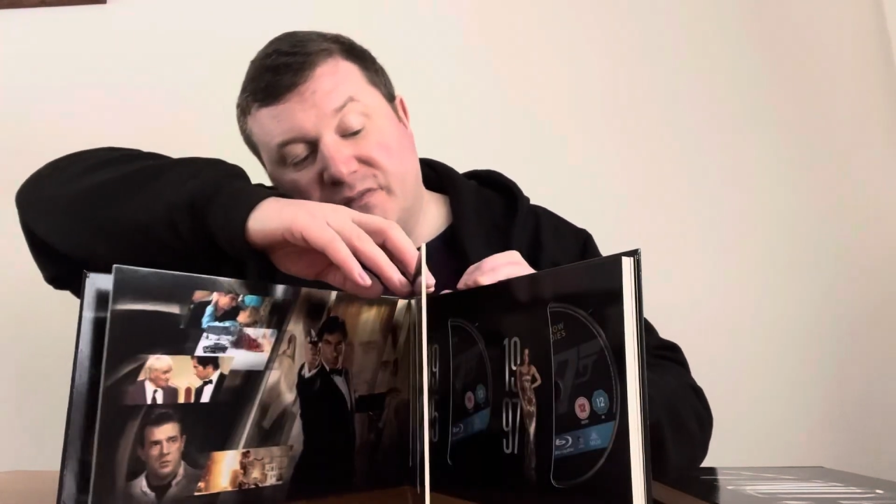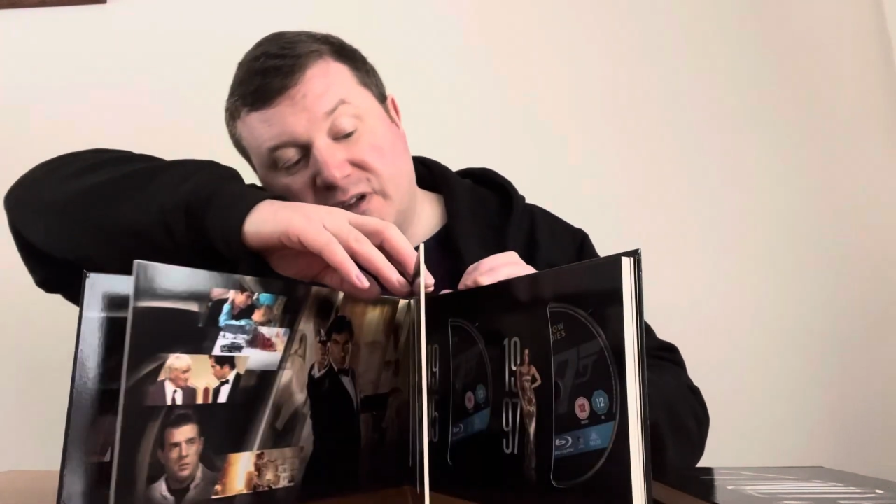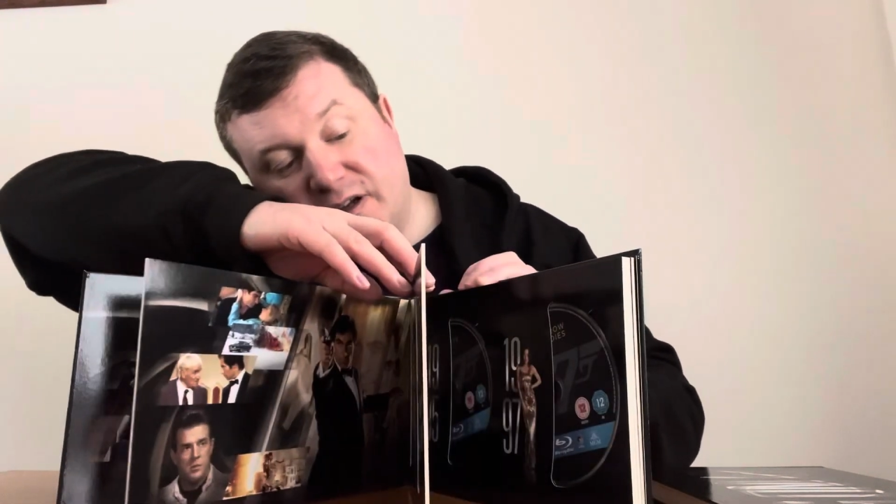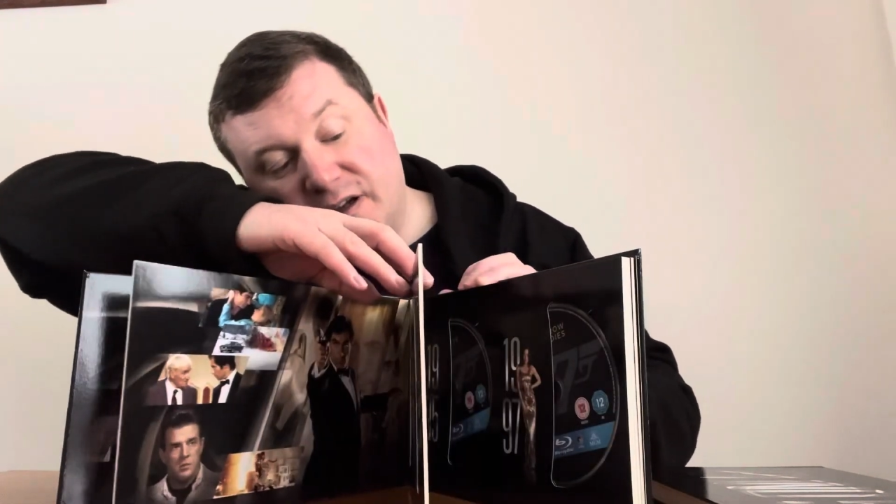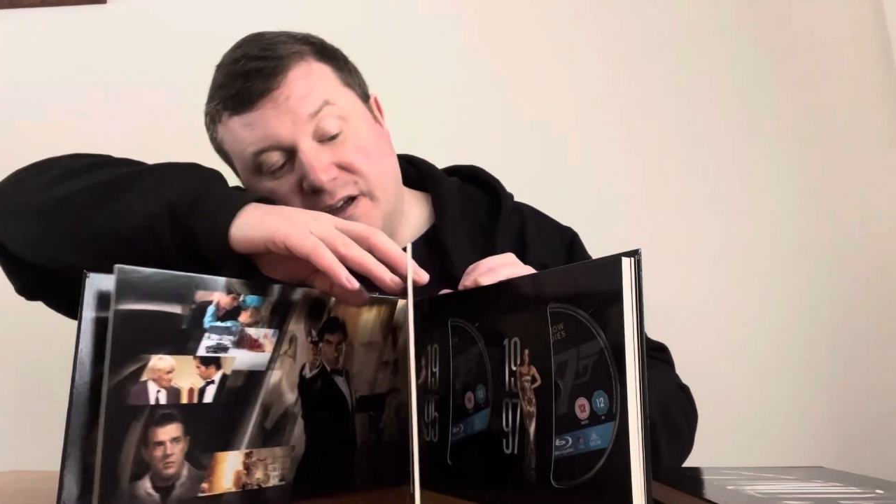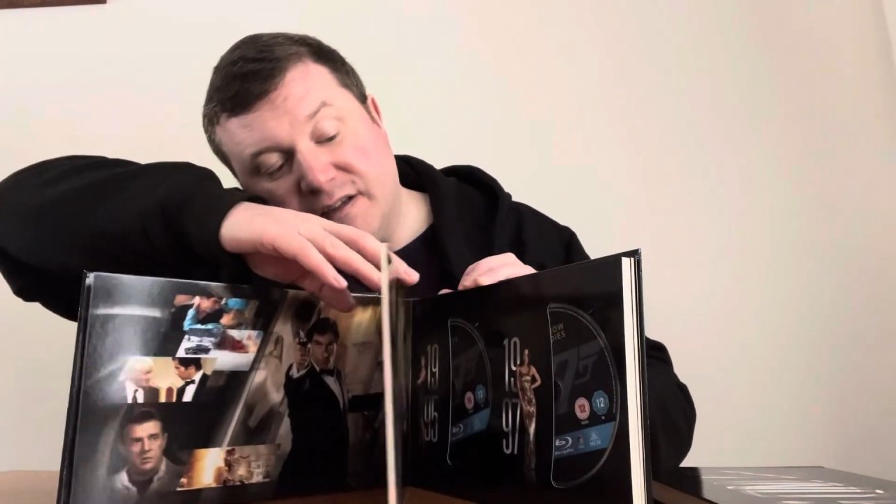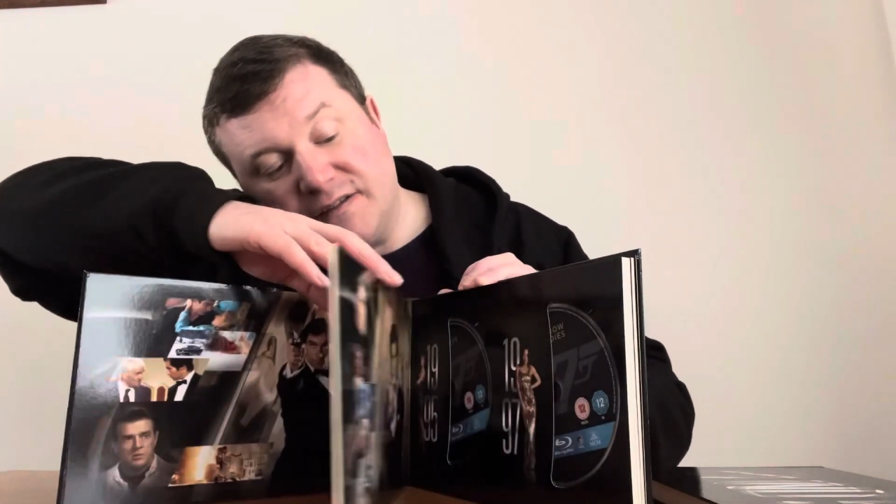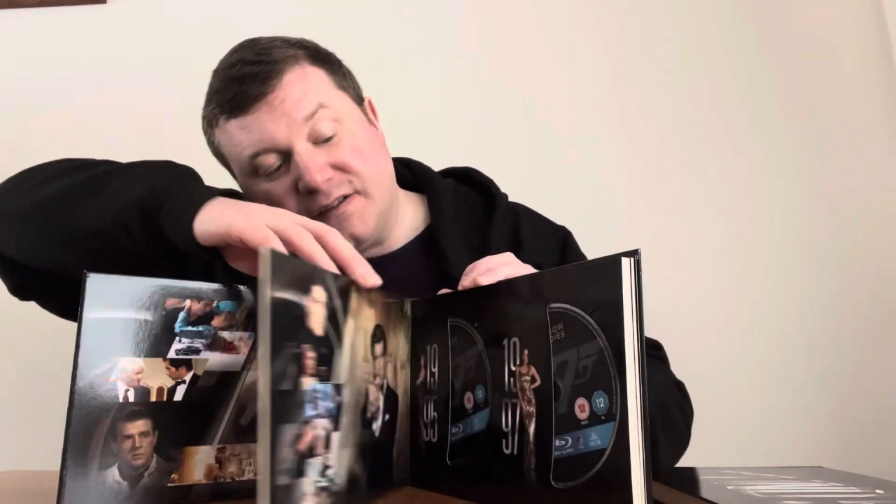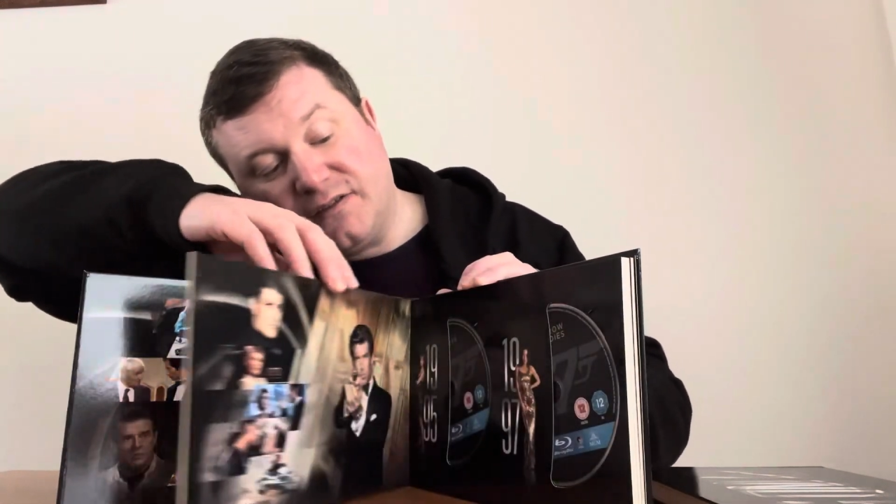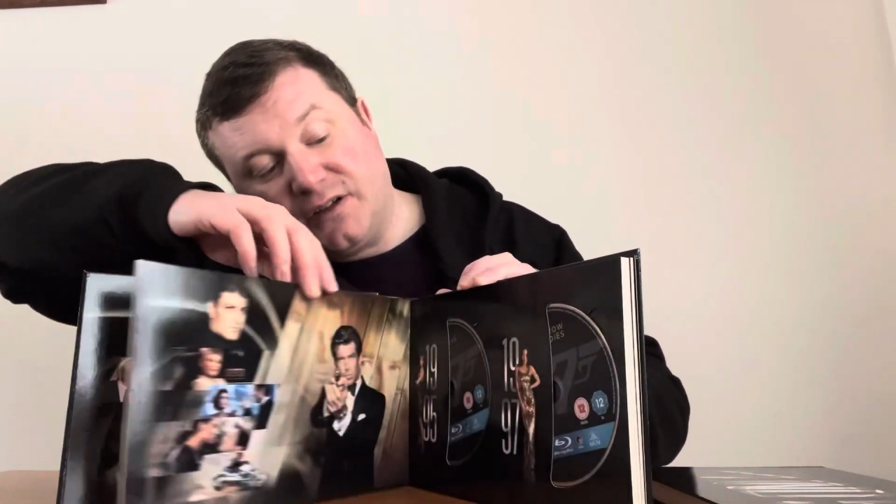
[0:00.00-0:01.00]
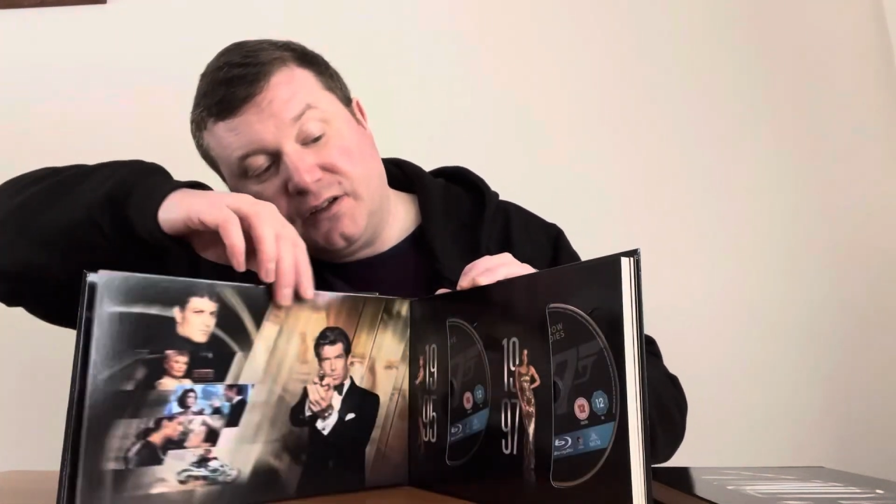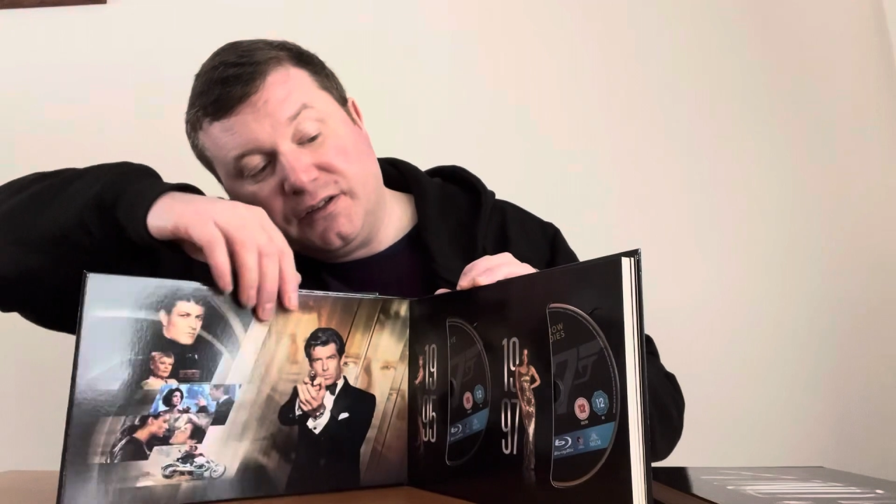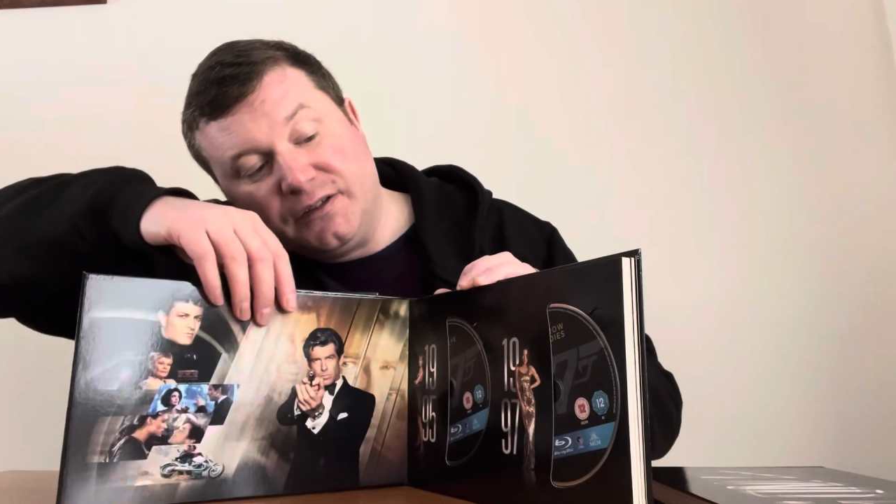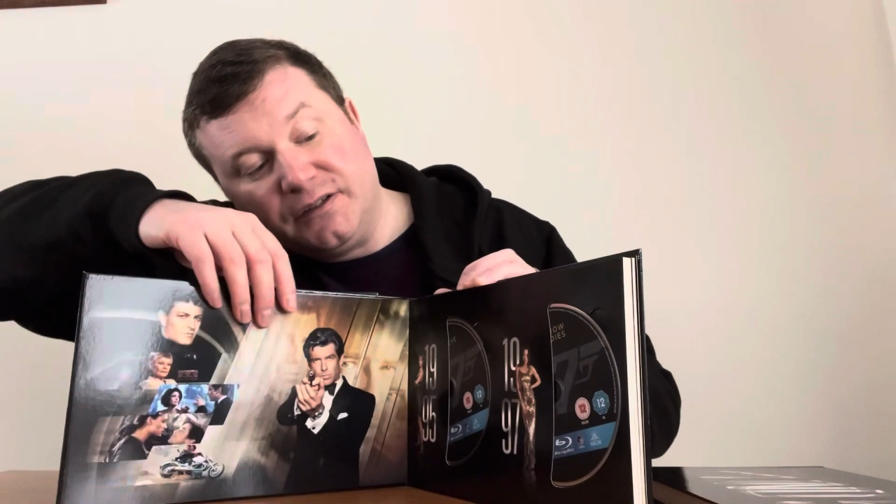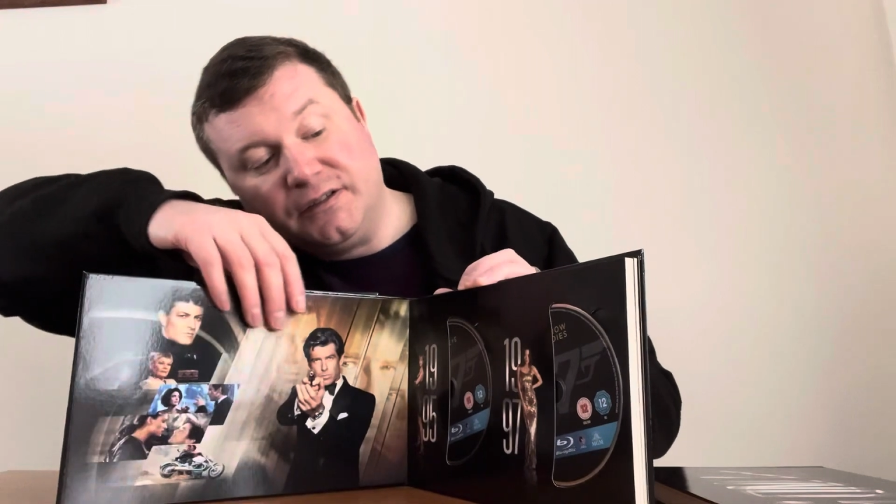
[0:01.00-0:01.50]
into
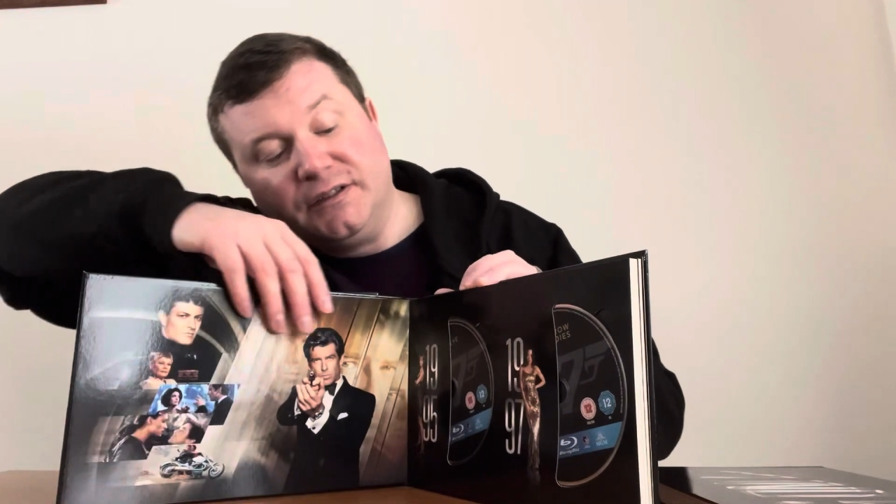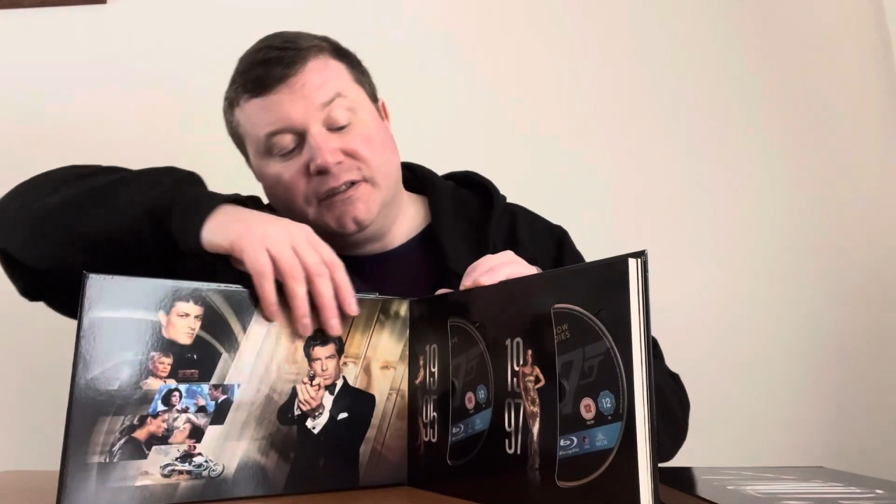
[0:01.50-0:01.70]
Dalton.